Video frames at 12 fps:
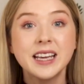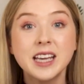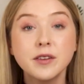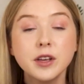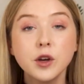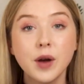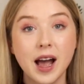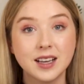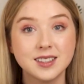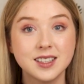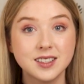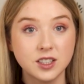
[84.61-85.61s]
giving you
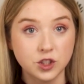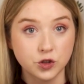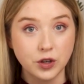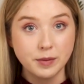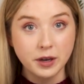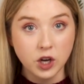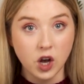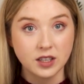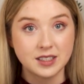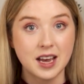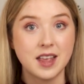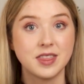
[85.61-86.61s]
access to streaming
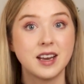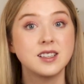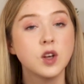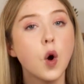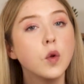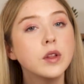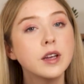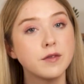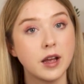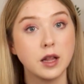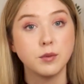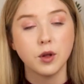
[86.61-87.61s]
content that is only
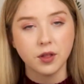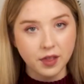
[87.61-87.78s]
available